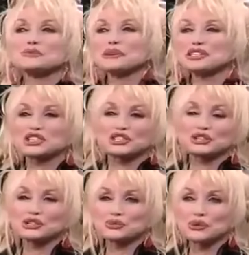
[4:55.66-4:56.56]
was a bunch of
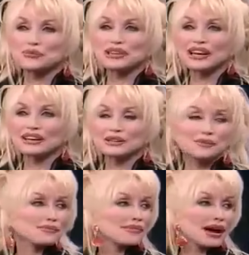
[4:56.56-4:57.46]
girls. We'd been out. A
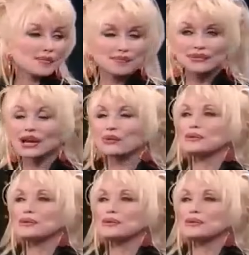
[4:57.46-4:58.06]
bunch of, of girls. Uh, yeah,